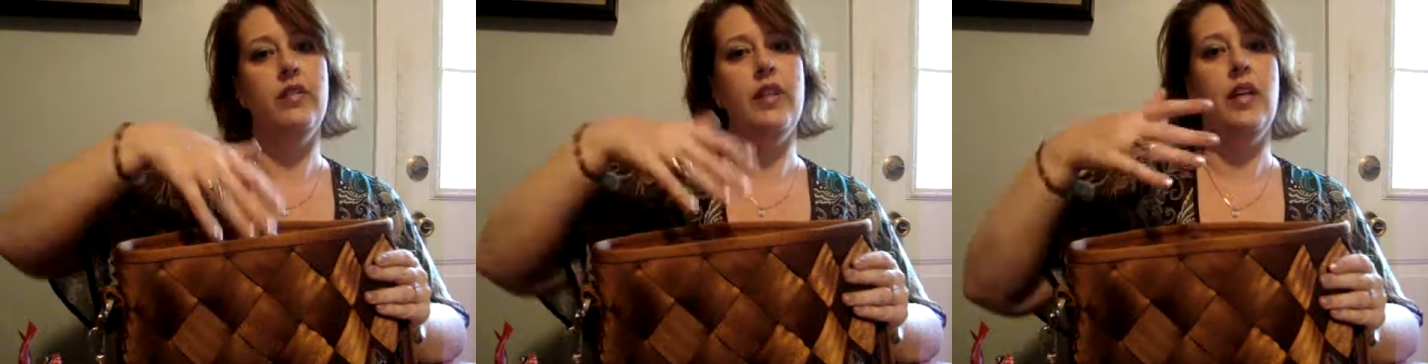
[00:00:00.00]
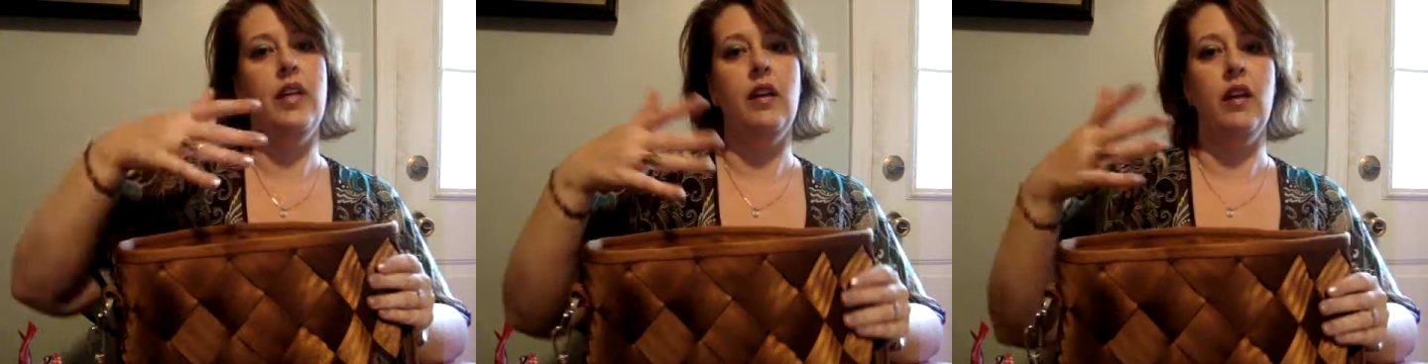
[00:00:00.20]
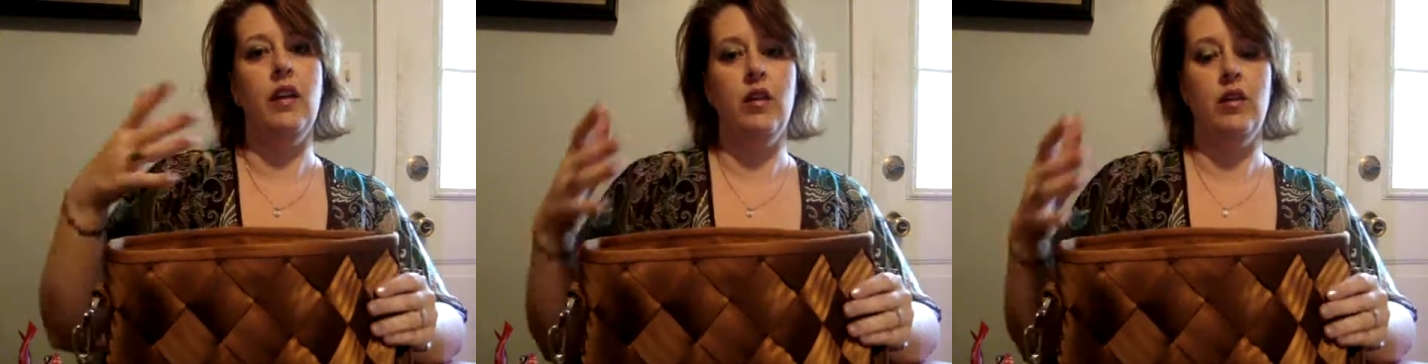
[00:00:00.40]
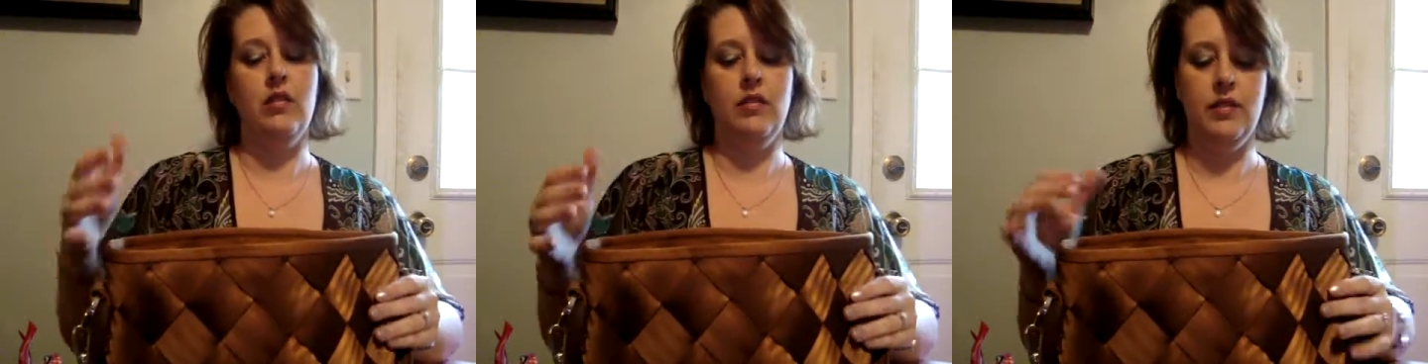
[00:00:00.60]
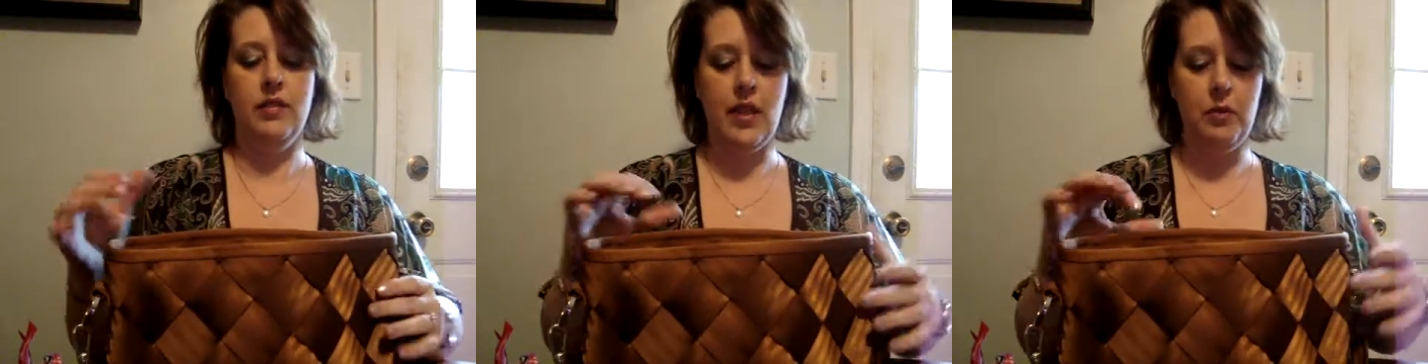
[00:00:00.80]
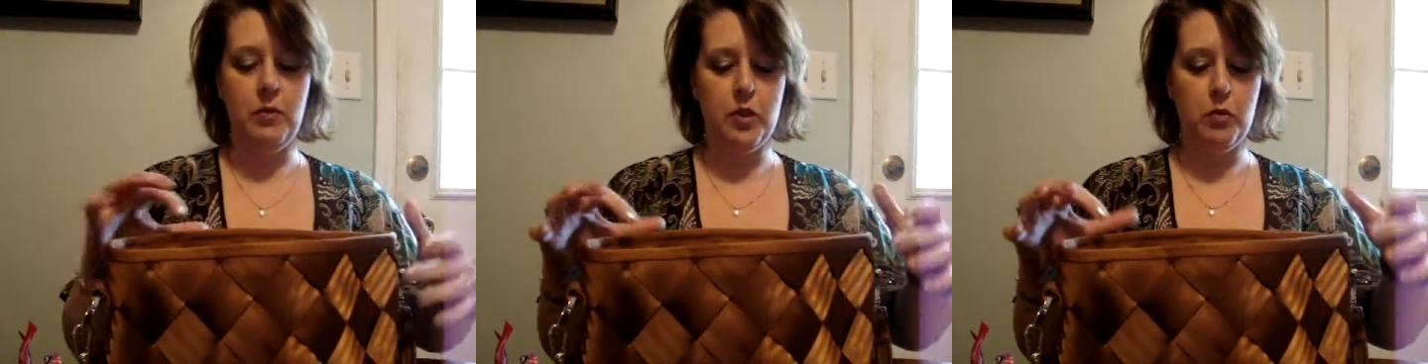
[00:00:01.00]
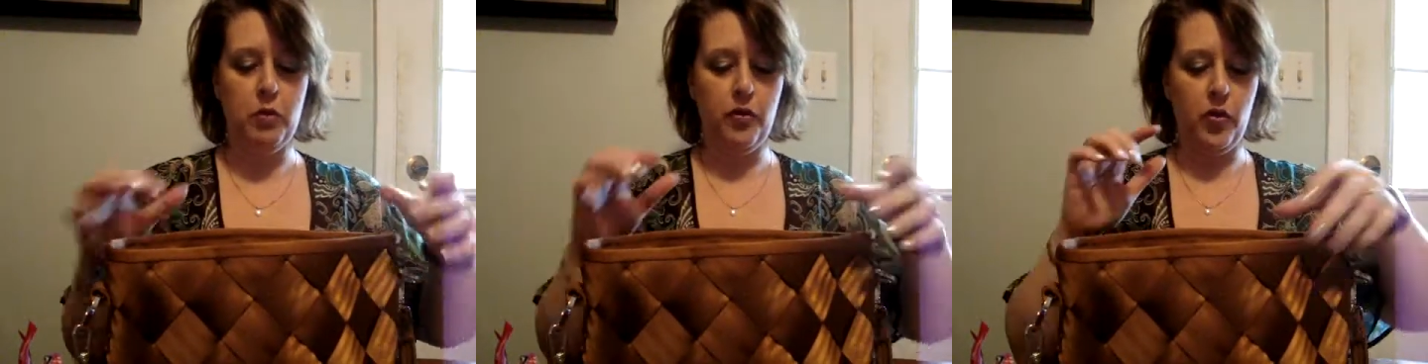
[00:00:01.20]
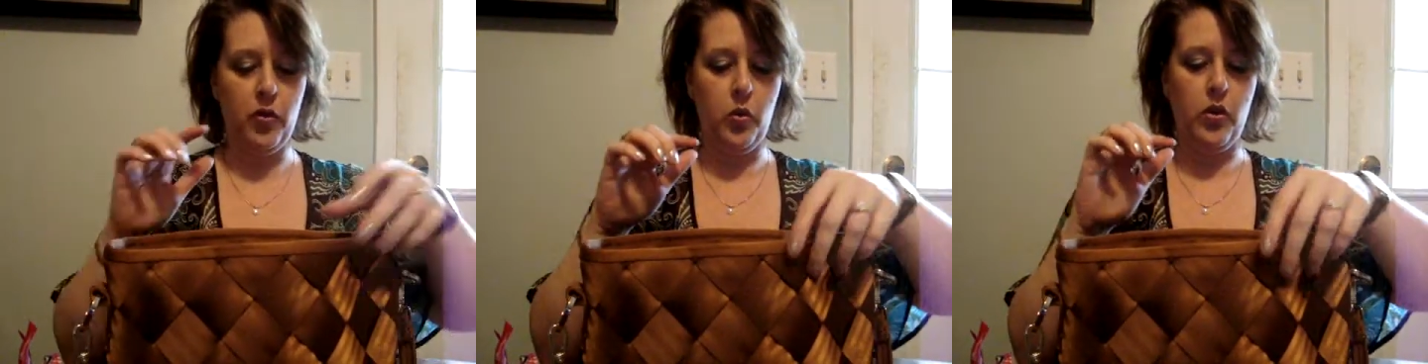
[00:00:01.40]
the uh, same as
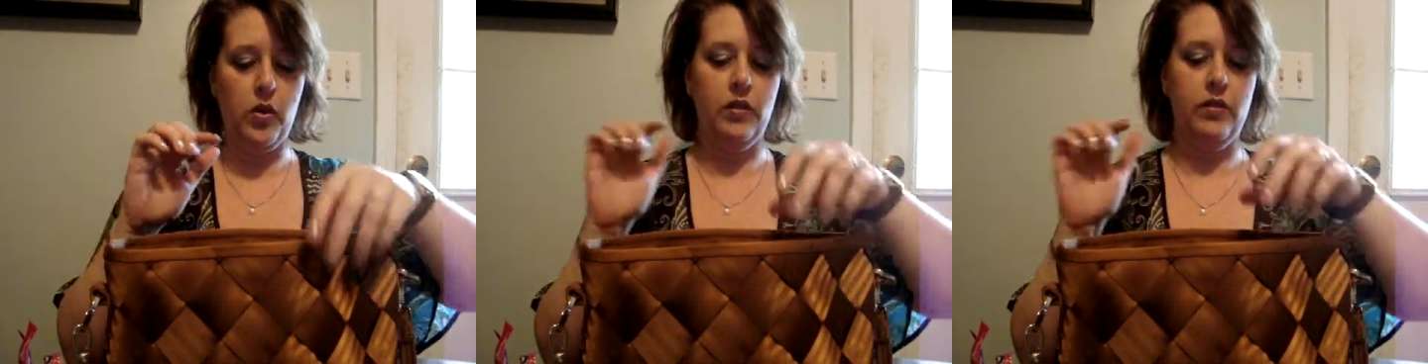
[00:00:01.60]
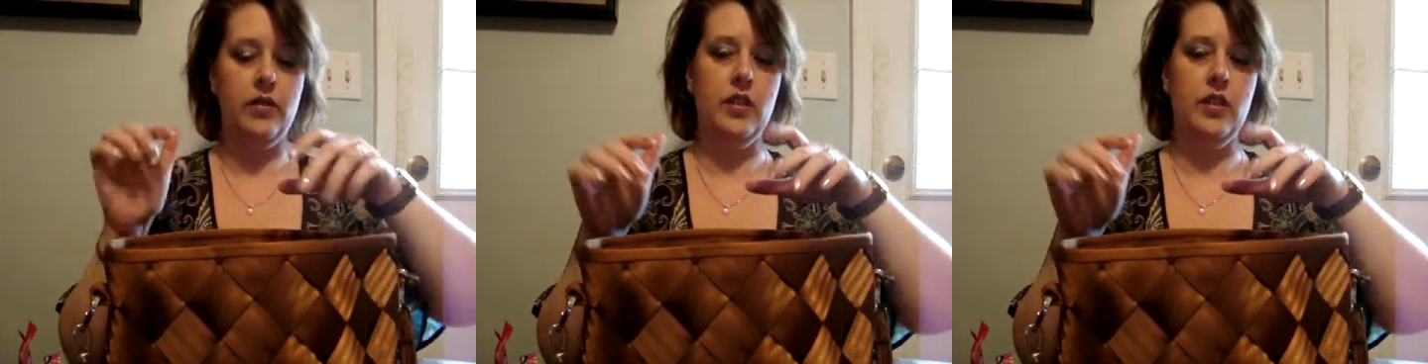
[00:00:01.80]
before,